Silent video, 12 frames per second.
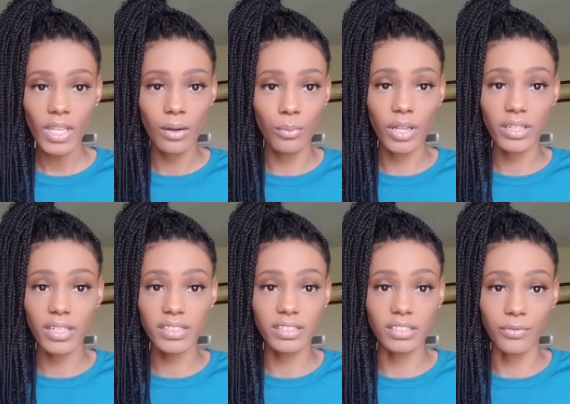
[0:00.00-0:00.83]
whether
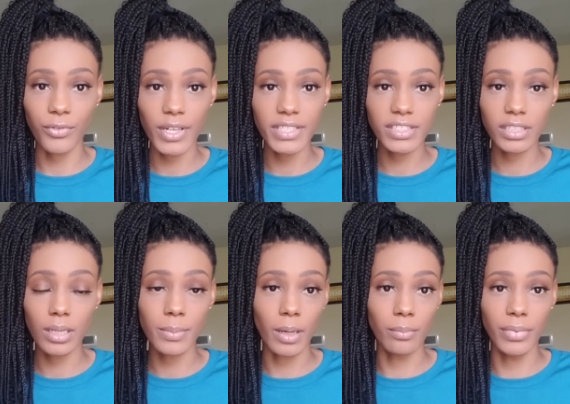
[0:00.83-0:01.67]
this is a
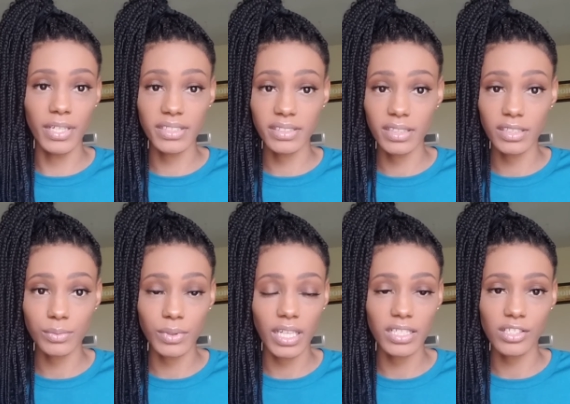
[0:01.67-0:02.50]
friendship, a business
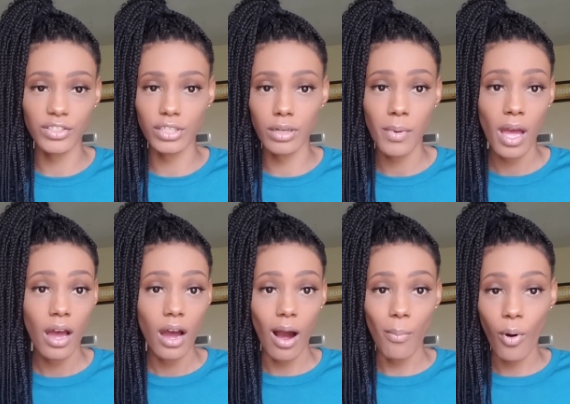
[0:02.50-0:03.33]
relationship,
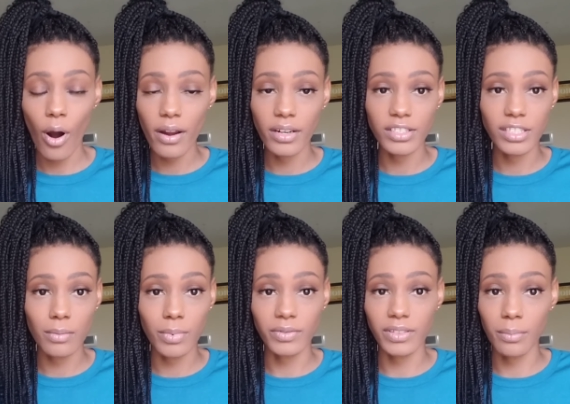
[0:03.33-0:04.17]
a partnership
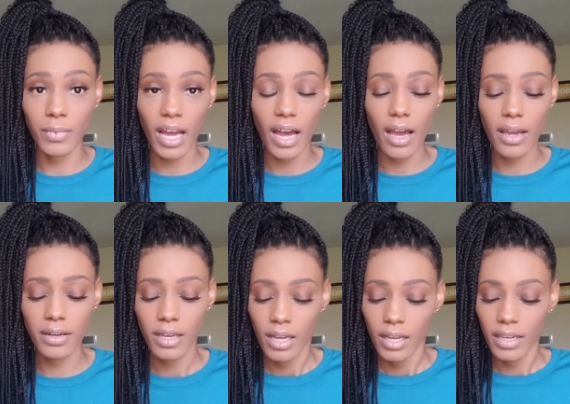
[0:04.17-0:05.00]
of some kind,
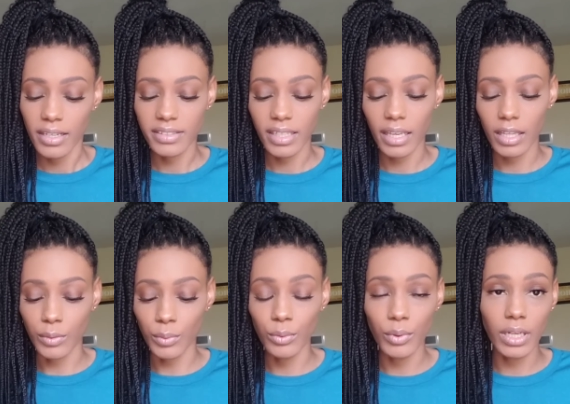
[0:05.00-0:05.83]
he said
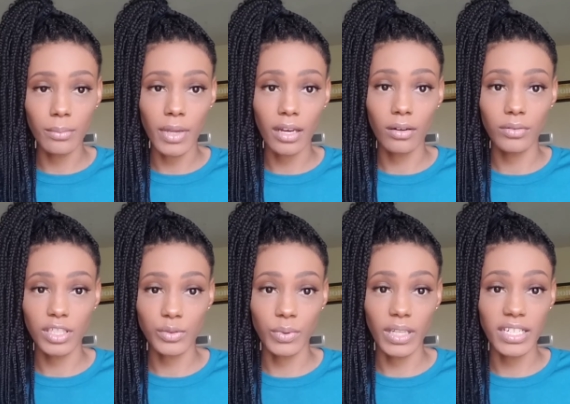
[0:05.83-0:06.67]
through email
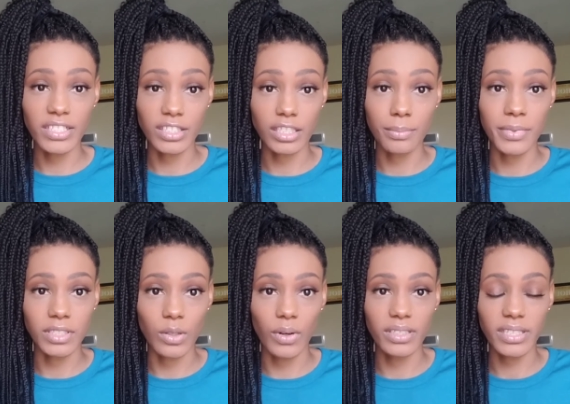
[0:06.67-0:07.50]
this relationship is
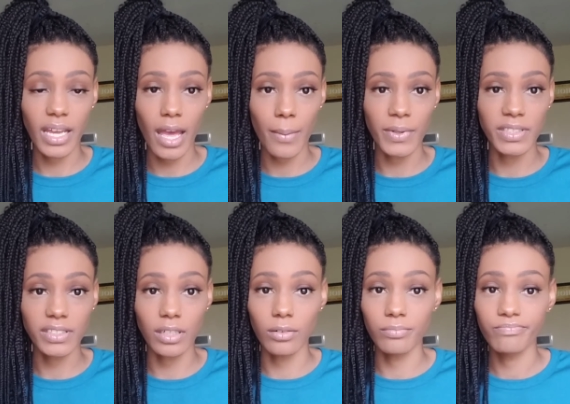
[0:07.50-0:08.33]
going to happen
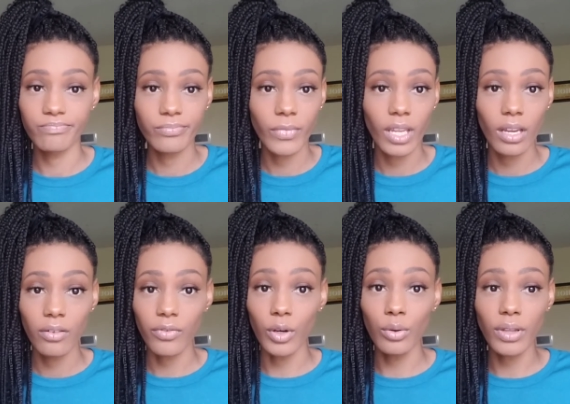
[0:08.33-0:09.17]
so
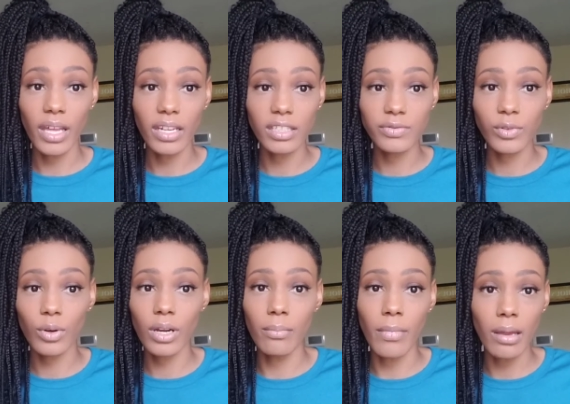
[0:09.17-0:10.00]
for who that is
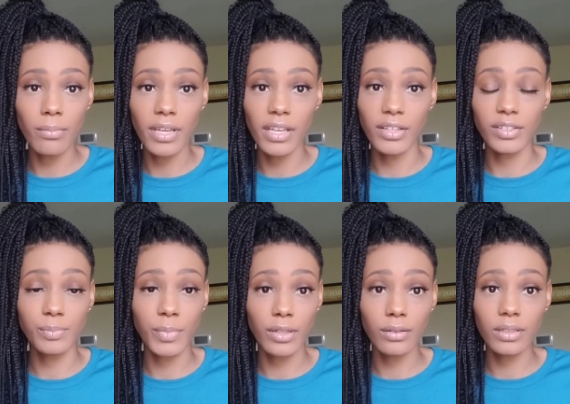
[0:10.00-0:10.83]
for it may be in your
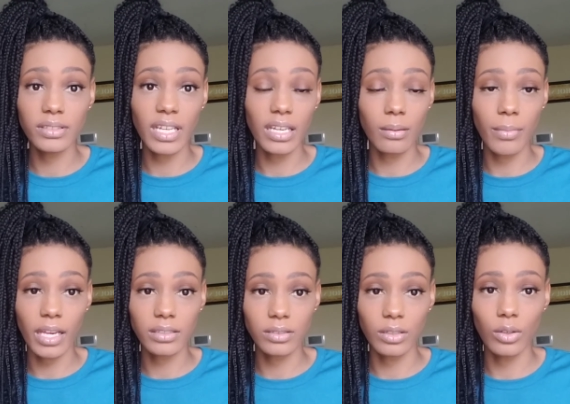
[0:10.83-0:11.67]
spirit take it back
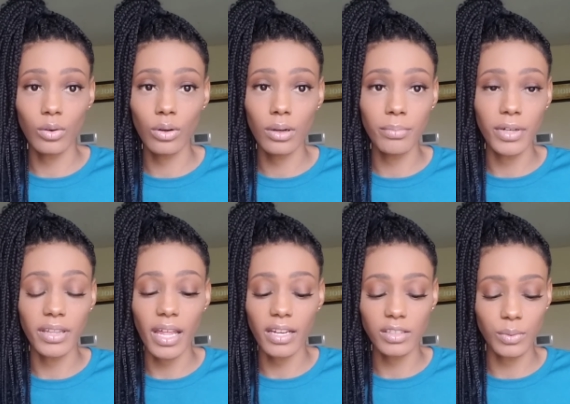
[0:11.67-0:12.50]
to the lord but
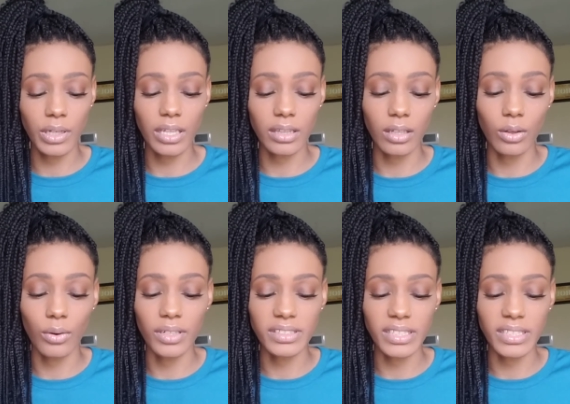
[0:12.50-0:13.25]
that is what the lord is